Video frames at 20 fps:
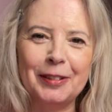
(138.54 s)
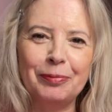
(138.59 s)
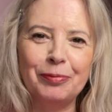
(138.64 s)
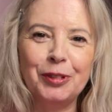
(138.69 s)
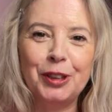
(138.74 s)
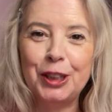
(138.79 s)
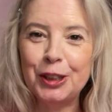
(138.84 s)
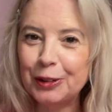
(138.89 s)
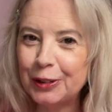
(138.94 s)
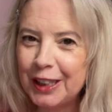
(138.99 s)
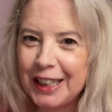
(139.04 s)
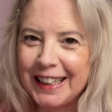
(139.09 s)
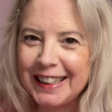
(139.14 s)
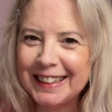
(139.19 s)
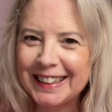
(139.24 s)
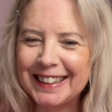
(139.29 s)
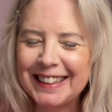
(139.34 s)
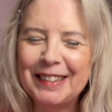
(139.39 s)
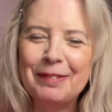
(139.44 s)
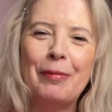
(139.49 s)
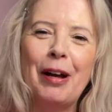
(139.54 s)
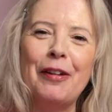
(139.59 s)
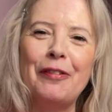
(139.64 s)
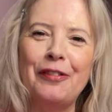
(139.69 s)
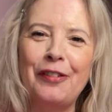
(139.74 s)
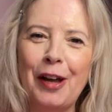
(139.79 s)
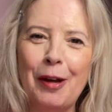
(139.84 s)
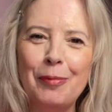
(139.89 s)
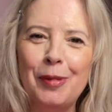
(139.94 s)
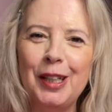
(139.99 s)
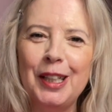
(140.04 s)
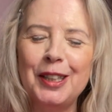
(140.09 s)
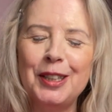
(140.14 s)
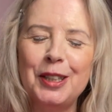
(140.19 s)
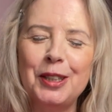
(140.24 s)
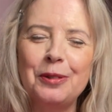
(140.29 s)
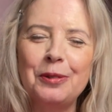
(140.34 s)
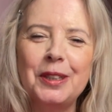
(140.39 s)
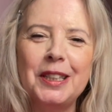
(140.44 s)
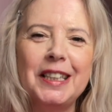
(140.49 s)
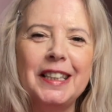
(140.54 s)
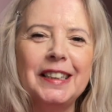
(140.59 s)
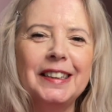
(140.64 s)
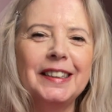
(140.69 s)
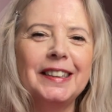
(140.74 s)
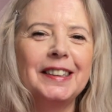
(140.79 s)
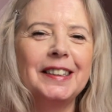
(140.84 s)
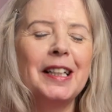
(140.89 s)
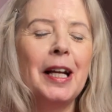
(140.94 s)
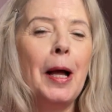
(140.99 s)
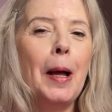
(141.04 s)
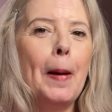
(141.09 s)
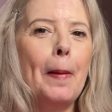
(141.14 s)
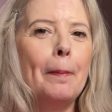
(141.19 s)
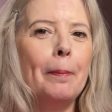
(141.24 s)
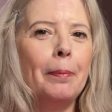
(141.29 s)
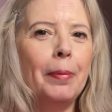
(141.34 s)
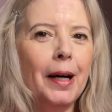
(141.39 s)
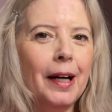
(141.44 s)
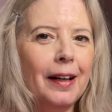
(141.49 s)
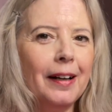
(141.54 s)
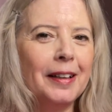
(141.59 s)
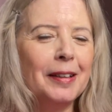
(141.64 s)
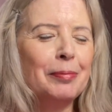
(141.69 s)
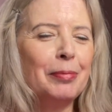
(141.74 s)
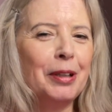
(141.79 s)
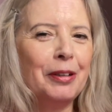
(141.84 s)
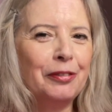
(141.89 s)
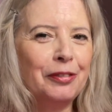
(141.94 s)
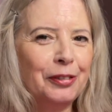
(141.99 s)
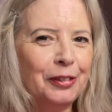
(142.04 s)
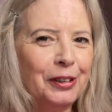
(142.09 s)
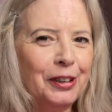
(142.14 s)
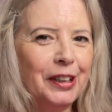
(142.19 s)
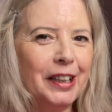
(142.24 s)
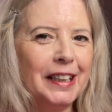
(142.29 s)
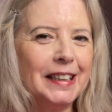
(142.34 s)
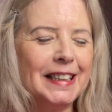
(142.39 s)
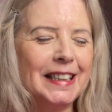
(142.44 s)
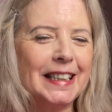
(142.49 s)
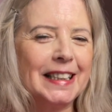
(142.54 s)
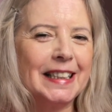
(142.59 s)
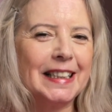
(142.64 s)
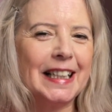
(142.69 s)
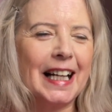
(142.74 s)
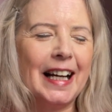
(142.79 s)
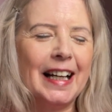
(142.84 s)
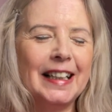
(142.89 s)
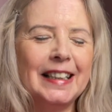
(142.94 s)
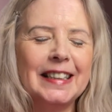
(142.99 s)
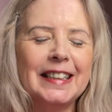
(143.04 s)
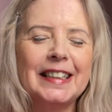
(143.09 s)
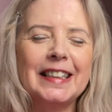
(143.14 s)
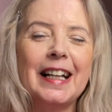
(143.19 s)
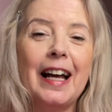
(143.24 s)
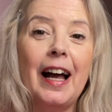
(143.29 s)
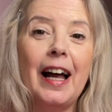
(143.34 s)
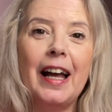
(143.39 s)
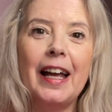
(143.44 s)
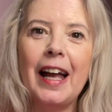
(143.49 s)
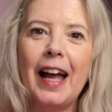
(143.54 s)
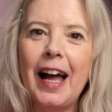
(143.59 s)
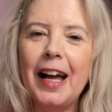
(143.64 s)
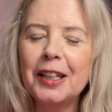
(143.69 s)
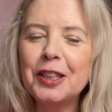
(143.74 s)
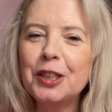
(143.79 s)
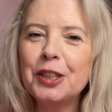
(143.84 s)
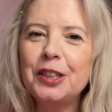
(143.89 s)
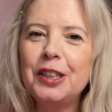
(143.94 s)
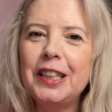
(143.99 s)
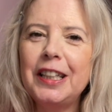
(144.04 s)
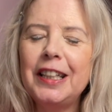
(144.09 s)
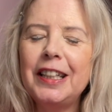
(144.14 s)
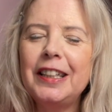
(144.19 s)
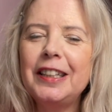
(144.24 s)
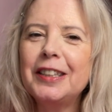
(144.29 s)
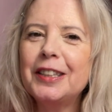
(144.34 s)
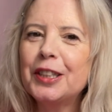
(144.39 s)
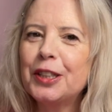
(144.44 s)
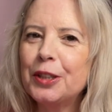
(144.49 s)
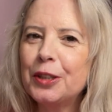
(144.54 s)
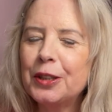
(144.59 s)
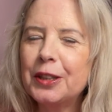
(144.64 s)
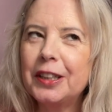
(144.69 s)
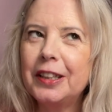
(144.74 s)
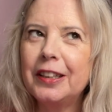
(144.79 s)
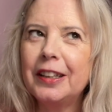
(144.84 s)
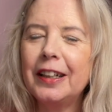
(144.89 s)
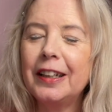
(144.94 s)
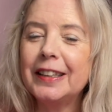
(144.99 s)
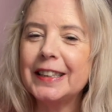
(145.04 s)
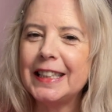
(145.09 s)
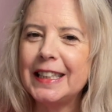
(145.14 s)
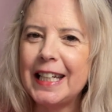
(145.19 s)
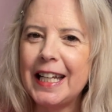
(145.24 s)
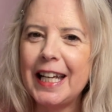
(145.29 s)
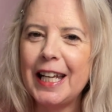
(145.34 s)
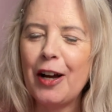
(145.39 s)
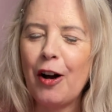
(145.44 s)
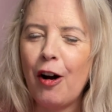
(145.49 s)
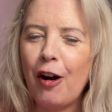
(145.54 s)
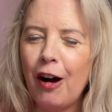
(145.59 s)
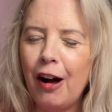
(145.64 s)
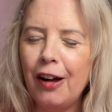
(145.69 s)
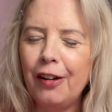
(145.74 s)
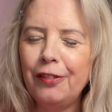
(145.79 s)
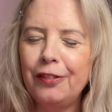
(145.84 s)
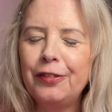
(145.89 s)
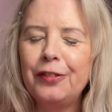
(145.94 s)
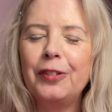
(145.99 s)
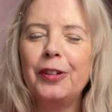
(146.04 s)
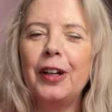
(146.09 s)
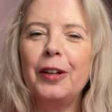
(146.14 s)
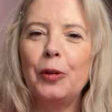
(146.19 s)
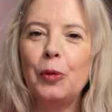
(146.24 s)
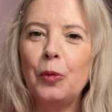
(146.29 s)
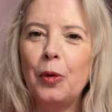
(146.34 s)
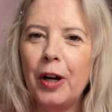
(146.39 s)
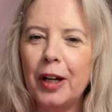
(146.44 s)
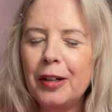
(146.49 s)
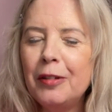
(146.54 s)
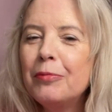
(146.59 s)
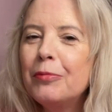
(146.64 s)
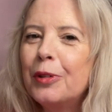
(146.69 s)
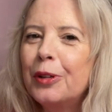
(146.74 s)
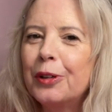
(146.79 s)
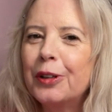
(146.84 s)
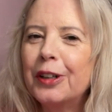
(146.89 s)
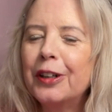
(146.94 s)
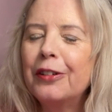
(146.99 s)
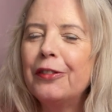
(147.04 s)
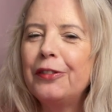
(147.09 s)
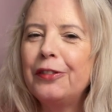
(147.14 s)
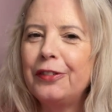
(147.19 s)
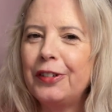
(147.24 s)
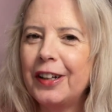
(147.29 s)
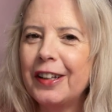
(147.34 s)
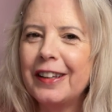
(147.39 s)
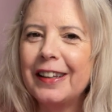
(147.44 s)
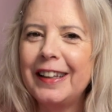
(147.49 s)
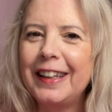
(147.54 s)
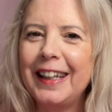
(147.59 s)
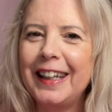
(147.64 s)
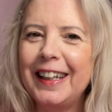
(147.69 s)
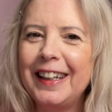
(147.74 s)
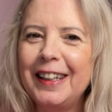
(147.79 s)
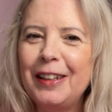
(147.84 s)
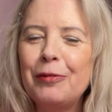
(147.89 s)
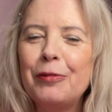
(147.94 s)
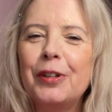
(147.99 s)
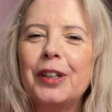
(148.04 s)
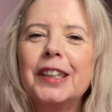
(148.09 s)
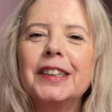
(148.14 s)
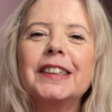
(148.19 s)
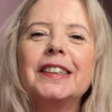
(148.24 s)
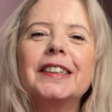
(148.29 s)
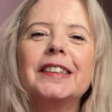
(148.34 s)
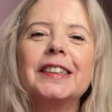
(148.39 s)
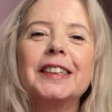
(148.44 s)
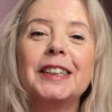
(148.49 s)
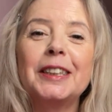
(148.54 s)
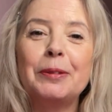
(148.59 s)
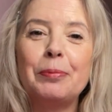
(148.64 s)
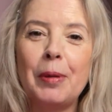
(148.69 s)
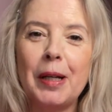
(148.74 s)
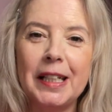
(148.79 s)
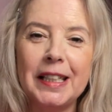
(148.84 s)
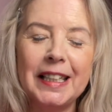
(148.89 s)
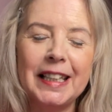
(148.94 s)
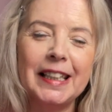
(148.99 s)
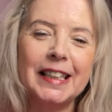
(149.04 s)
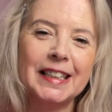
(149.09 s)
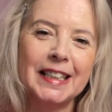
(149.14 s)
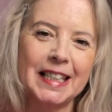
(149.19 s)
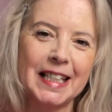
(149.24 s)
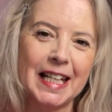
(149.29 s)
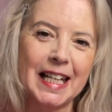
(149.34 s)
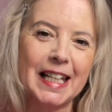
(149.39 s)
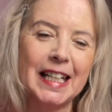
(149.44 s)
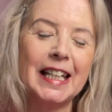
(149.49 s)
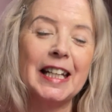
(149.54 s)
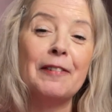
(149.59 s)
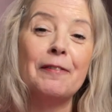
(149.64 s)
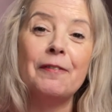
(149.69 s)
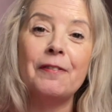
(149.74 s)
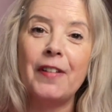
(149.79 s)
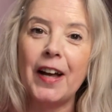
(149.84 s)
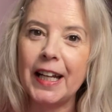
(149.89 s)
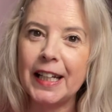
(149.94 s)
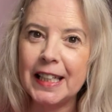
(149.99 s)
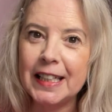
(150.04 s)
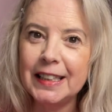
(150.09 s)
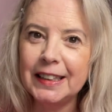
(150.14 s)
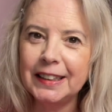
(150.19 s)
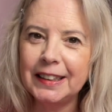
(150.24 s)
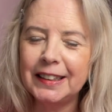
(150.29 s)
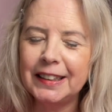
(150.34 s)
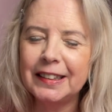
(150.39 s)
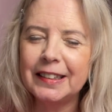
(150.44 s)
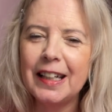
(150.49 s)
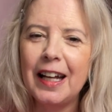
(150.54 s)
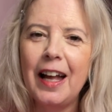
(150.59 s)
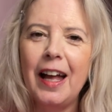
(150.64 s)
duties, my family duties. But before I did that, I actually took a day off. One more fun thing was spending a day in Venice.